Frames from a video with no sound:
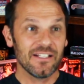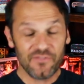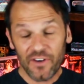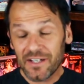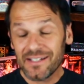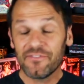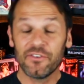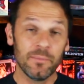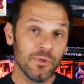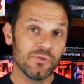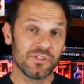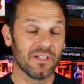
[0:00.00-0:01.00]
that's very
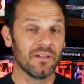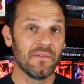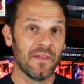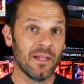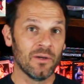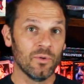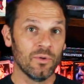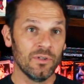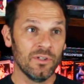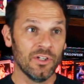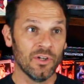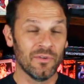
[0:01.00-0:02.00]
different music than
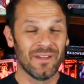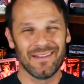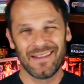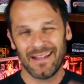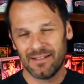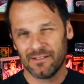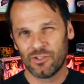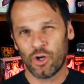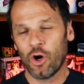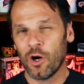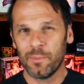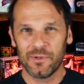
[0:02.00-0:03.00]
you know that, that
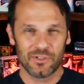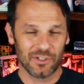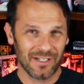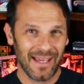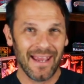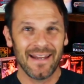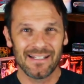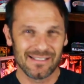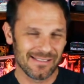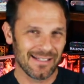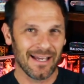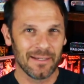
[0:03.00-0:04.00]
carpenter
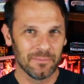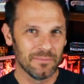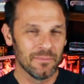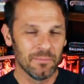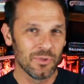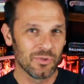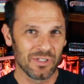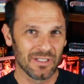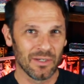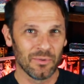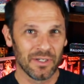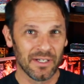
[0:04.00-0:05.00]
cadence type
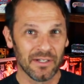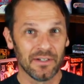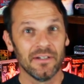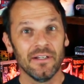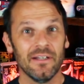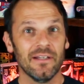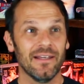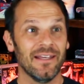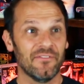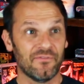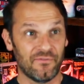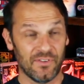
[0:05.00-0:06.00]
music that we hear
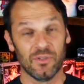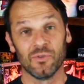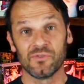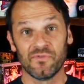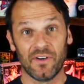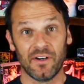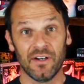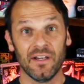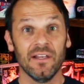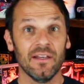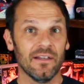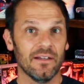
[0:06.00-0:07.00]
it feels
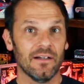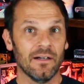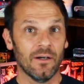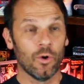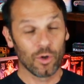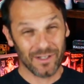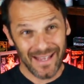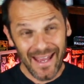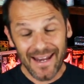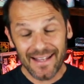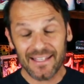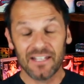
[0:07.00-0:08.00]
very uh,
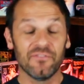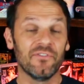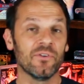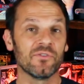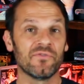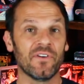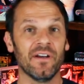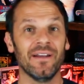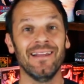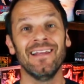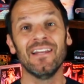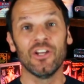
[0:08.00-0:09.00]
organic and it feels
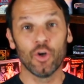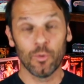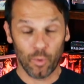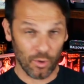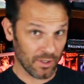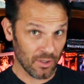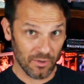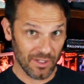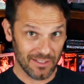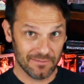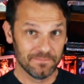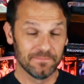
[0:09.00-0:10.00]
very Ennio
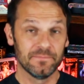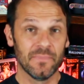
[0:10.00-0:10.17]
Morricone.